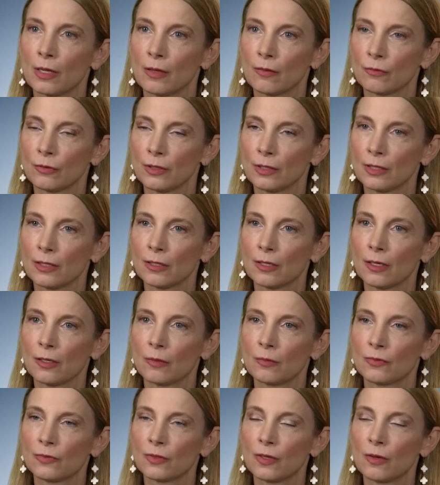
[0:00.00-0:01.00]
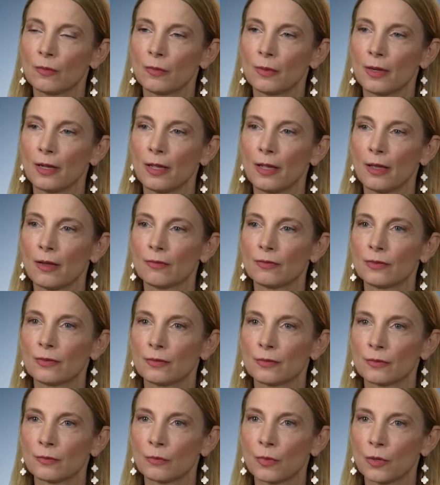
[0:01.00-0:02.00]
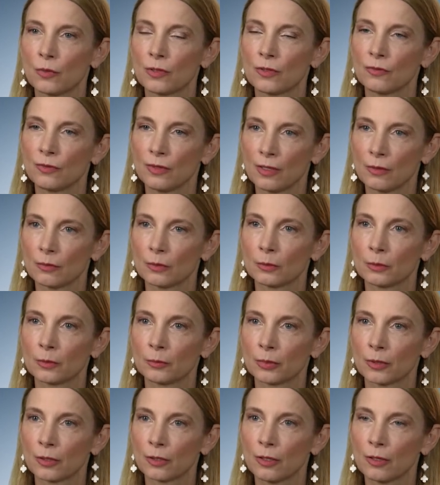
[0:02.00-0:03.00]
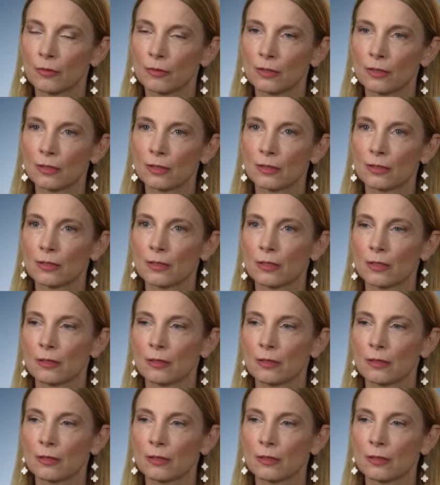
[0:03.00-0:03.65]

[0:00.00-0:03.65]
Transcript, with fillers: and follicular lymphoma have a most favorable prognosis.